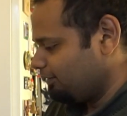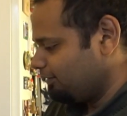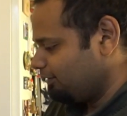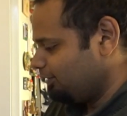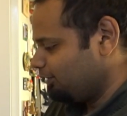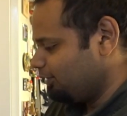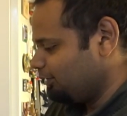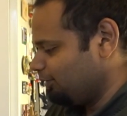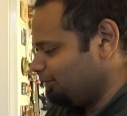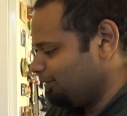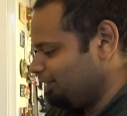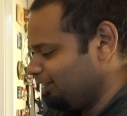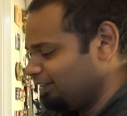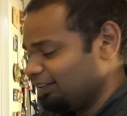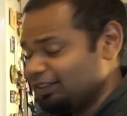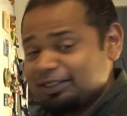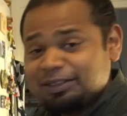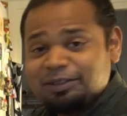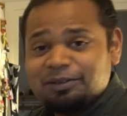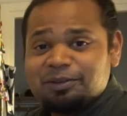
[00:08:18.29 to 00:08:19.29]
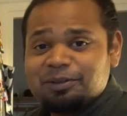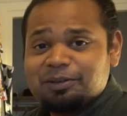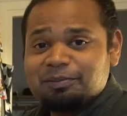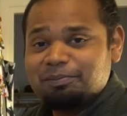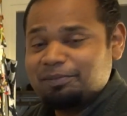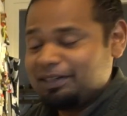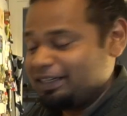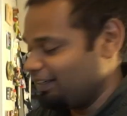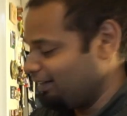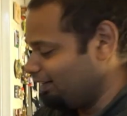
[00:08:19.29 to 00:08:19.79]
So we're just going to
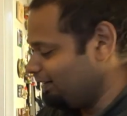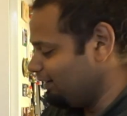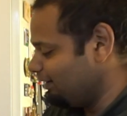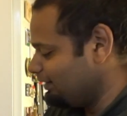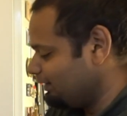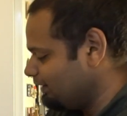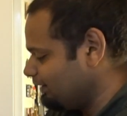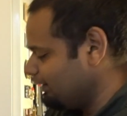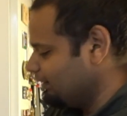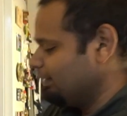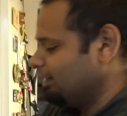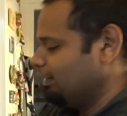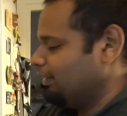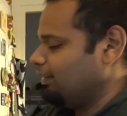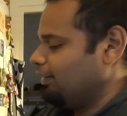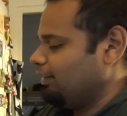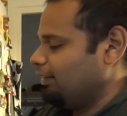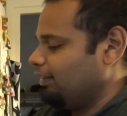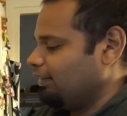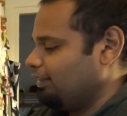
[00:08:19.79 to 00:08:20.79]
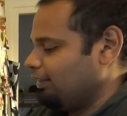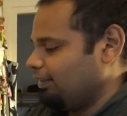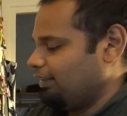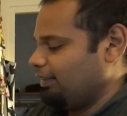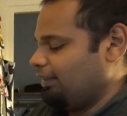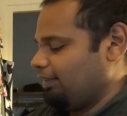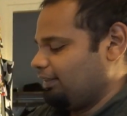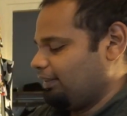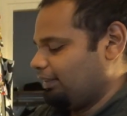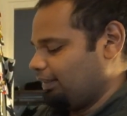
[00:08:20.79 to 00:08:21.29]
blend this
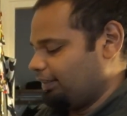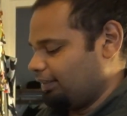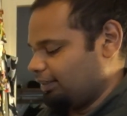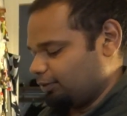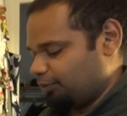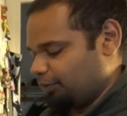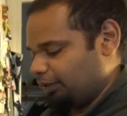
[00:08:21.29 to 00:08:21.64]
in our